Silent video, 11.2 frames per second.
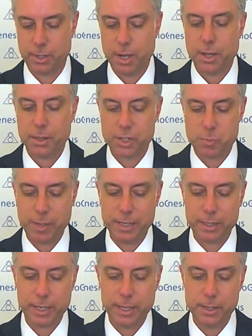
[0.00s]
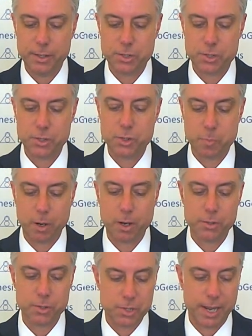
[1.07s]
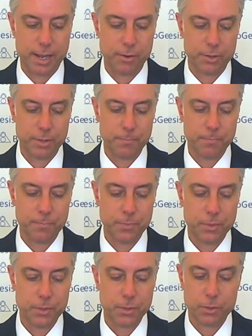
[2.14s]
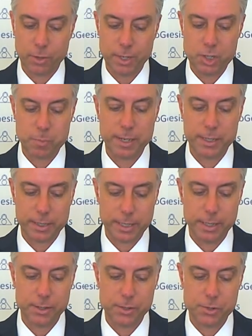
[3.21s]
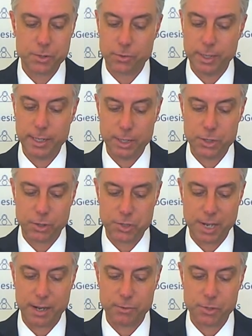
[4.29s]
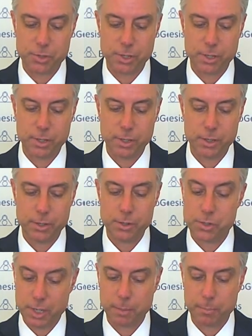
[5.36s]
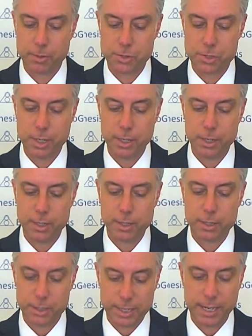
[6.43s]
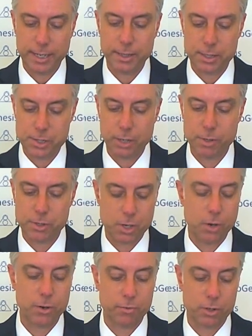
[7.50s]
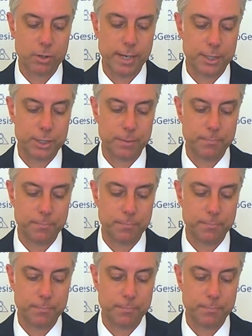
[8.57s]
The spin keys spawn sound. 3 spin keys, 3 initial sounds. Syllables containing the sequence code of creation.